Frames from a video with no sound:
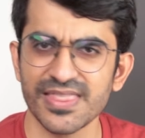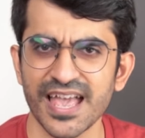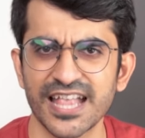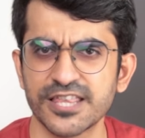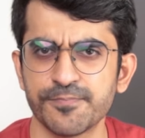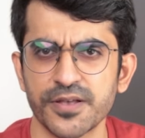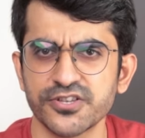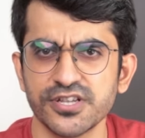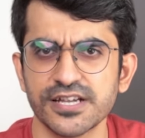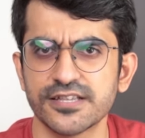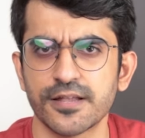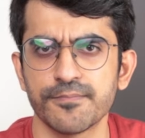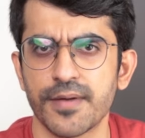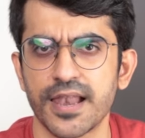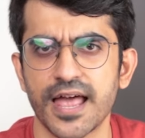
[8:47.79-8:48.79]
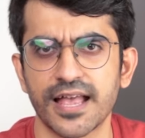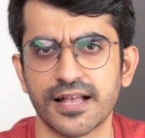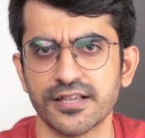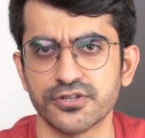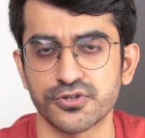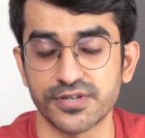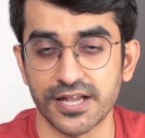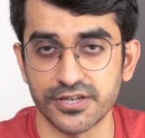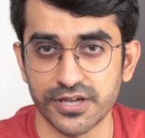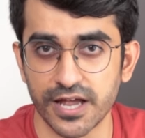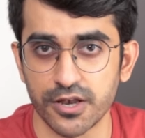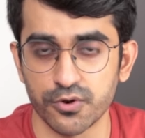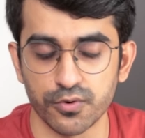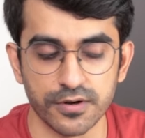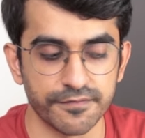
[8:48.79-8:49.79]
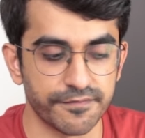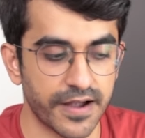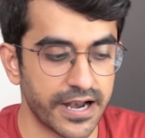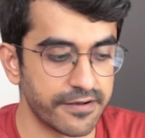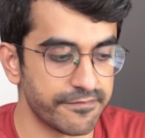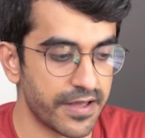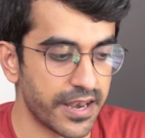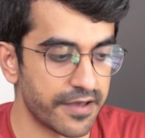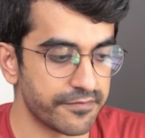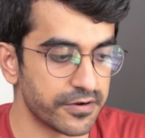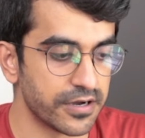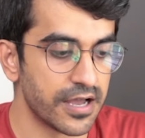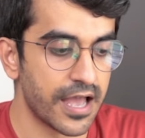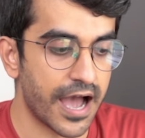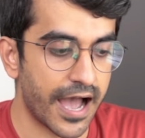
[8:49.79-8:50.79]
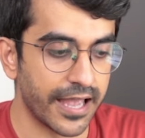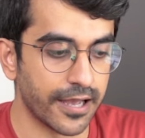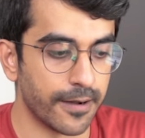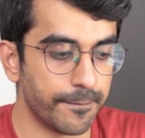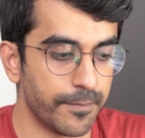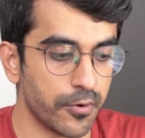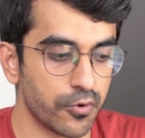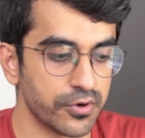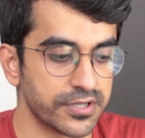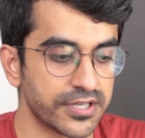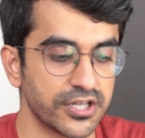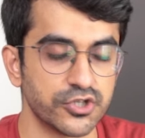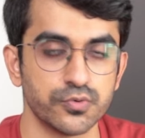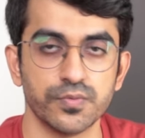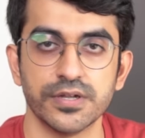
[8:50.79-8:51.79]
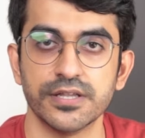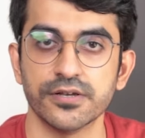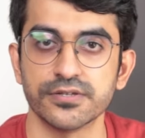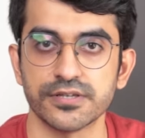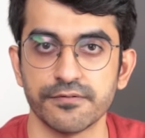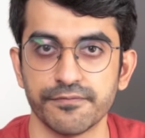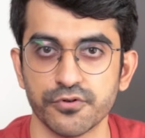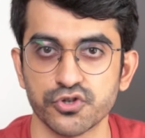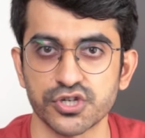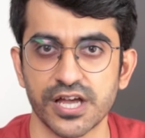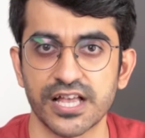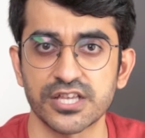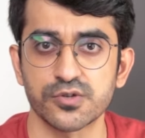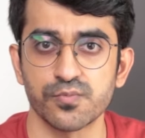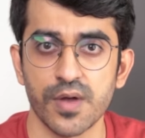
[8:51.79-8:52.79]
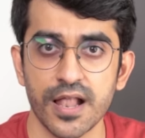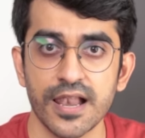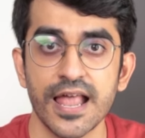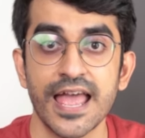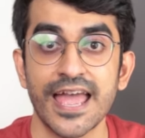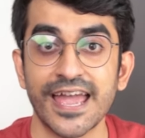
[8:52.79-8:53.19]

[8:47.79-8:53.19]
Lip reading: and especially the bell icon so that you get notified whenever I upload such videos in future as well.